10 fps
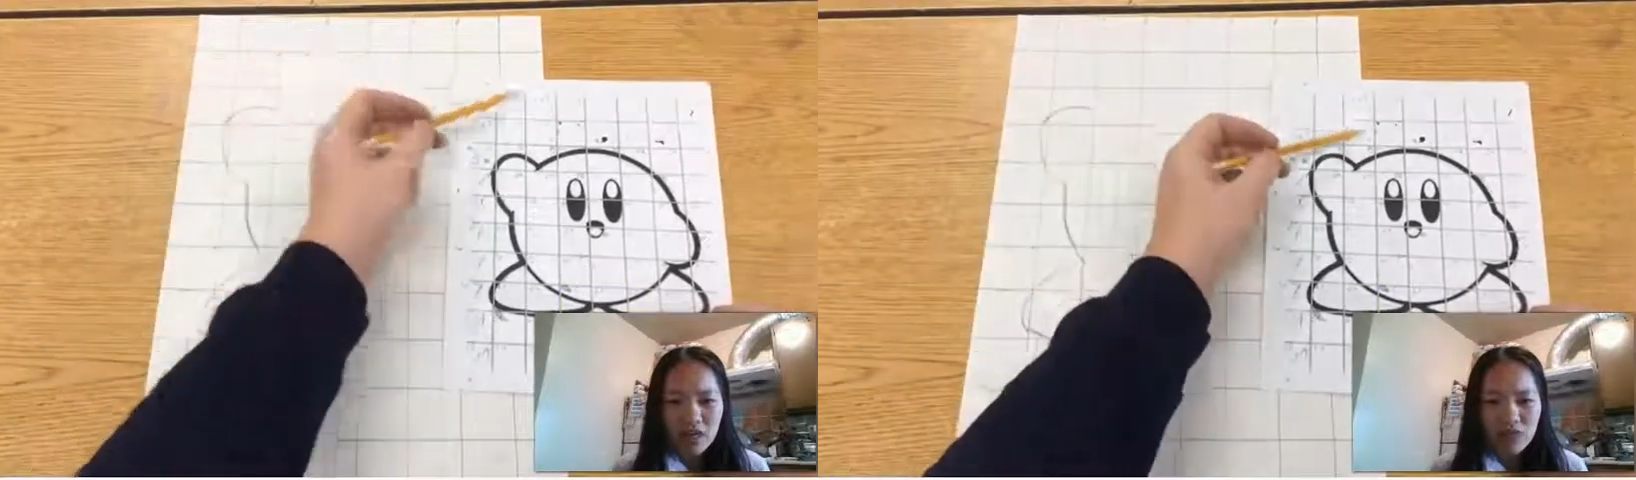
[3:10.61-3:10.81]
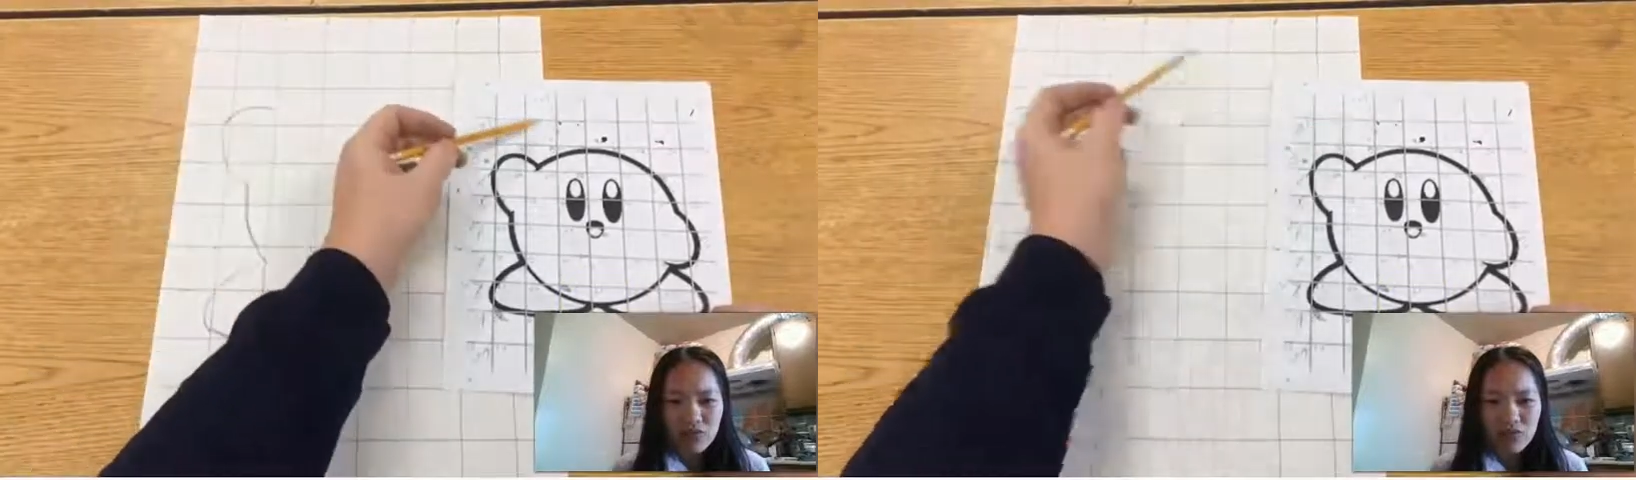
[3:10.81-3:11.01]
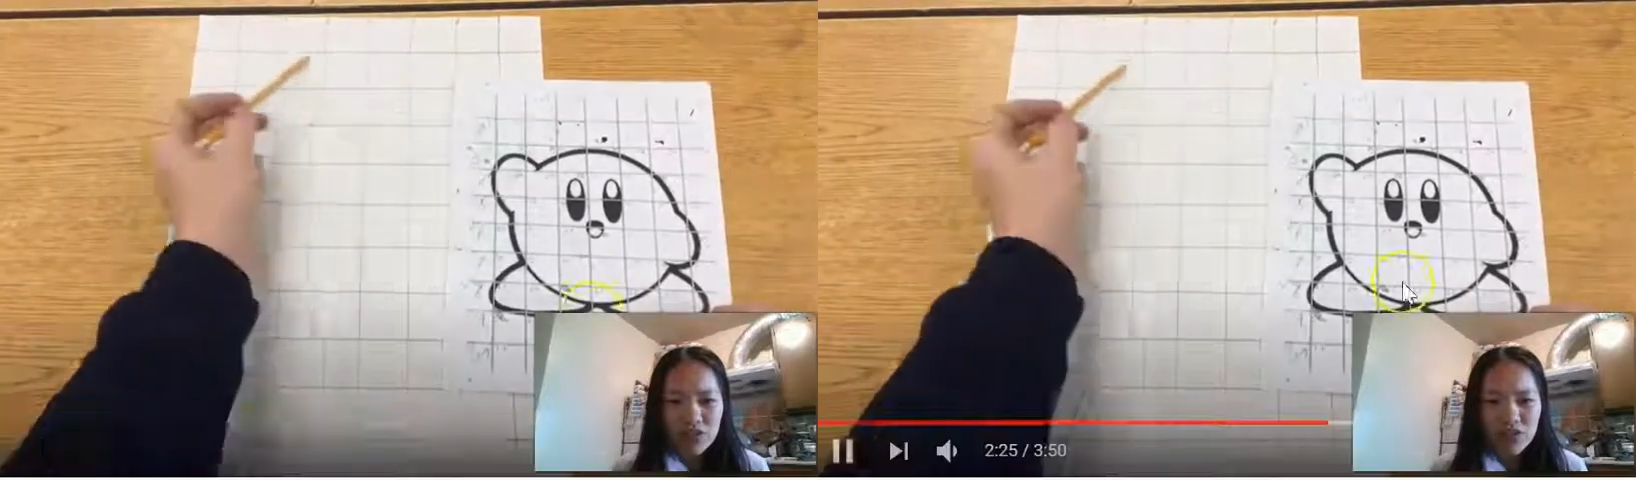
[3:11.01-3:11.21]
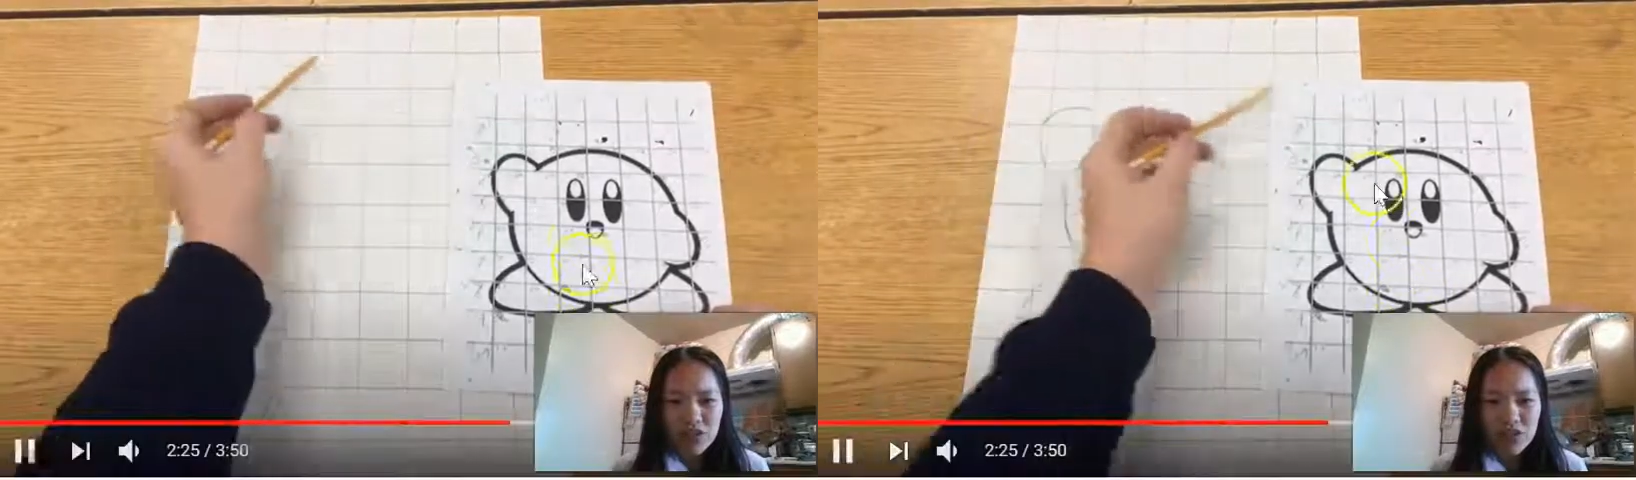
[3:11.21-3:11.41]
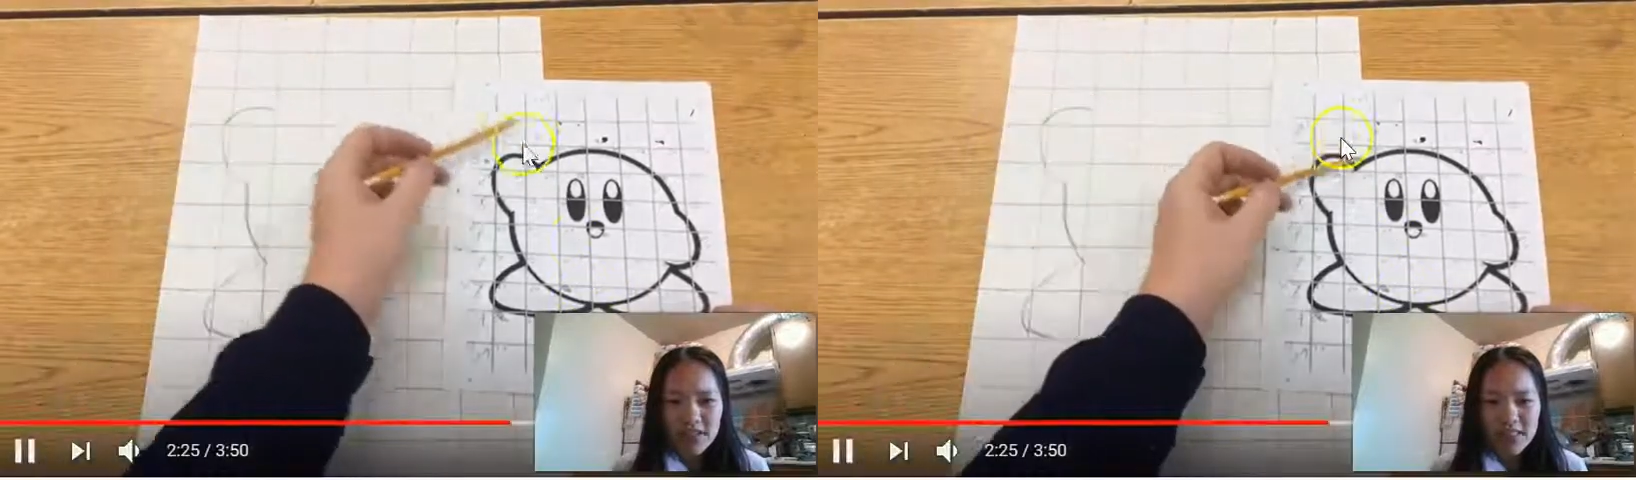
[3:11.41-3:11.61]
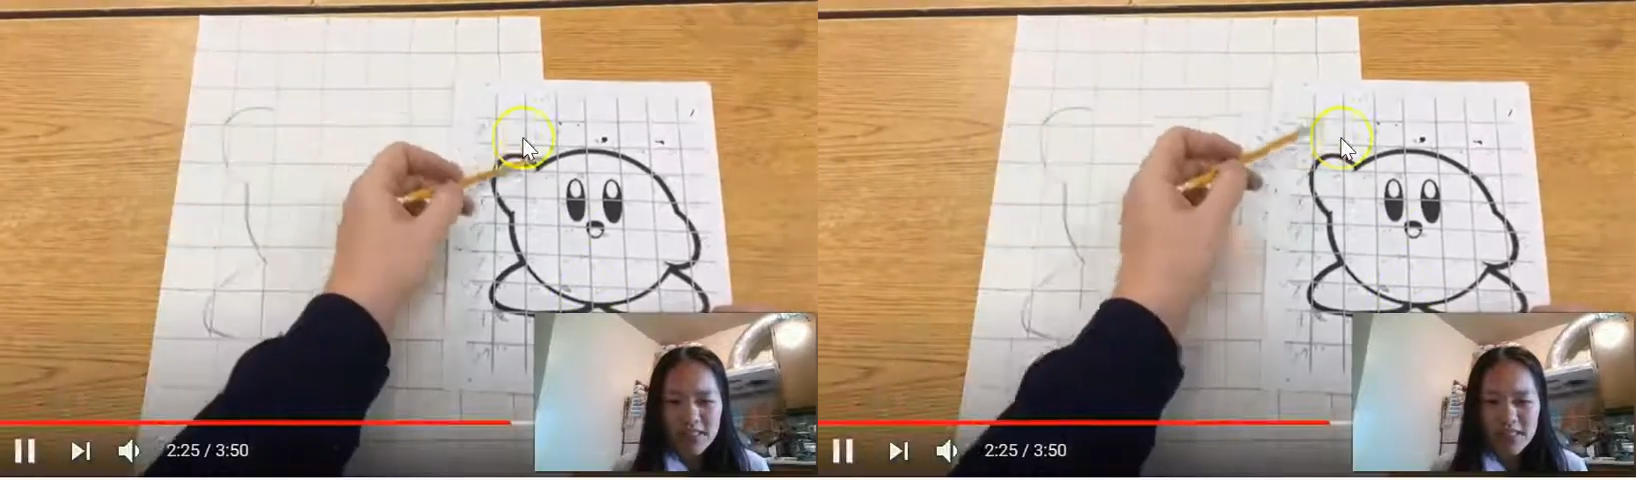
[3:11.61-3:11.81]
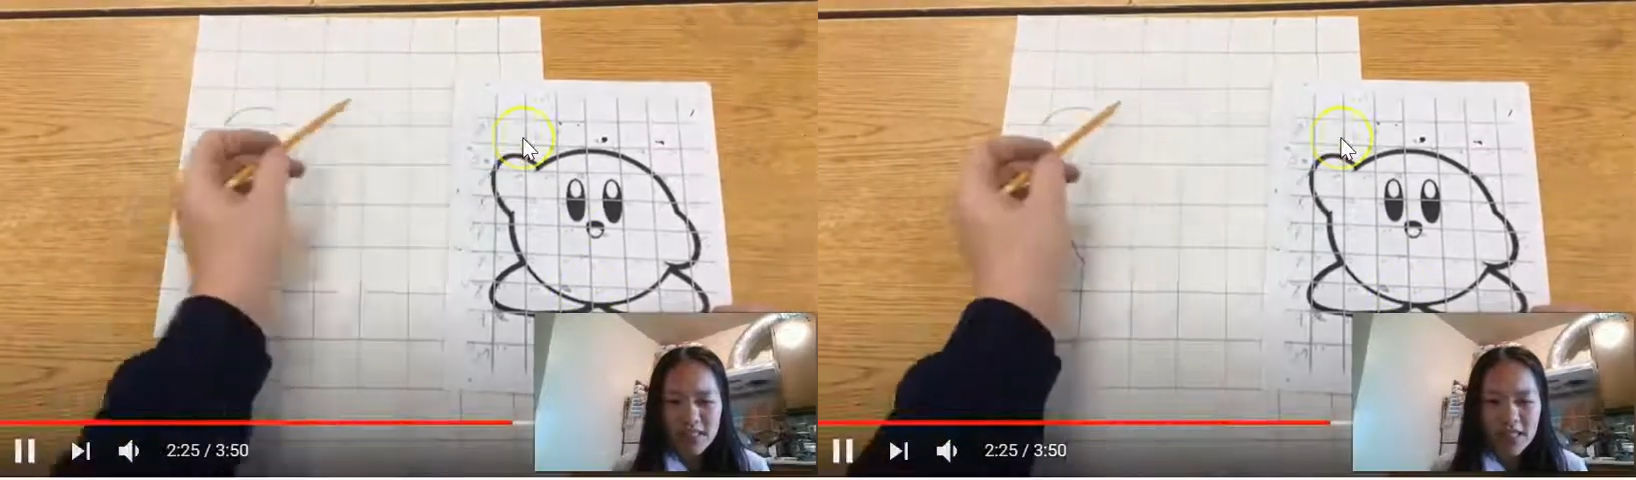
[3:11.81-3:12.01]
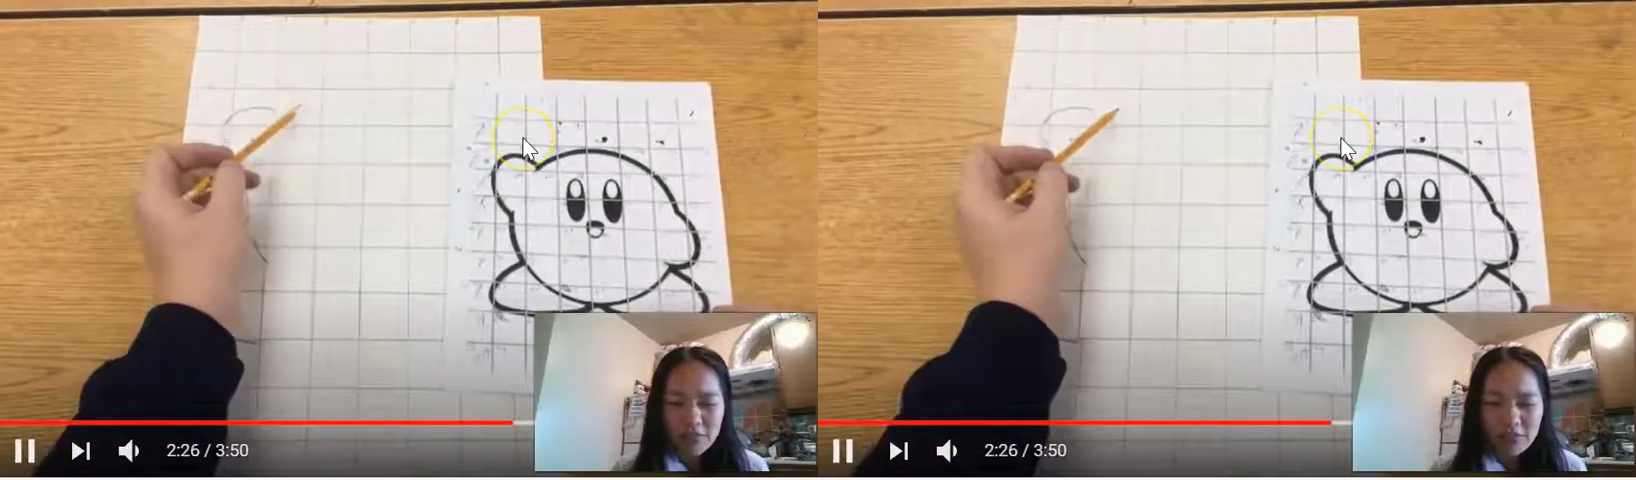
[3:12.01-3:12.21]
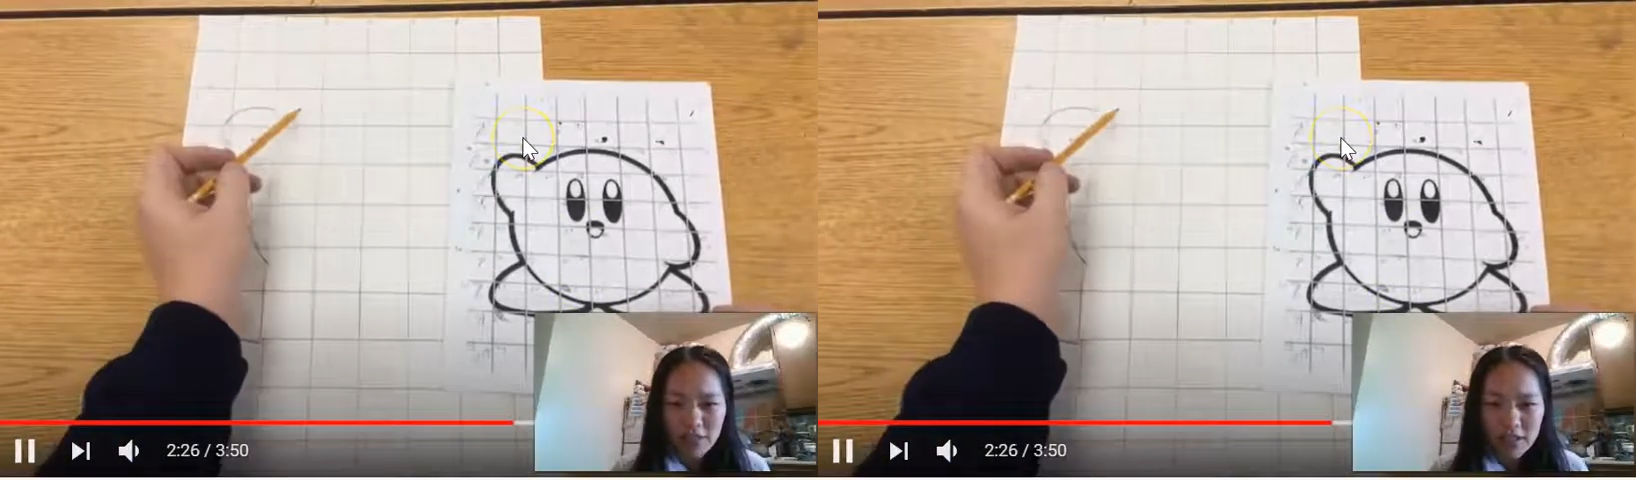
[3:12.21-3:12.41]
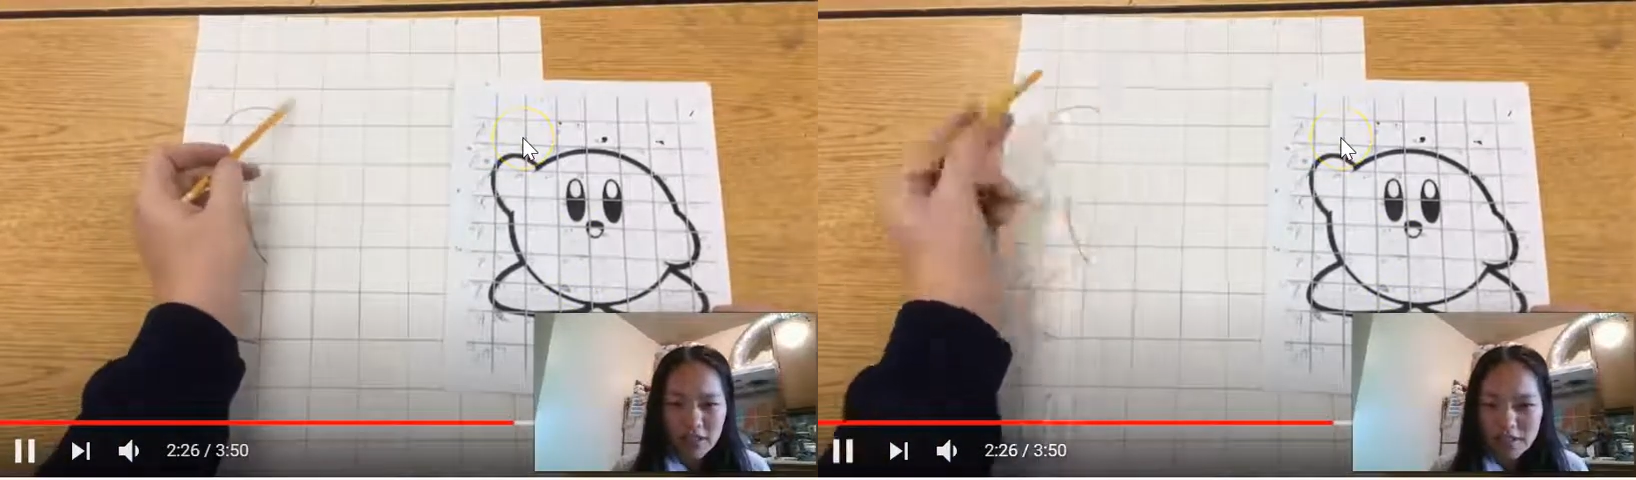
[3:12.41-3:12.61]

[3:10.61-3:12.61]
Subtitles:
to really just carefully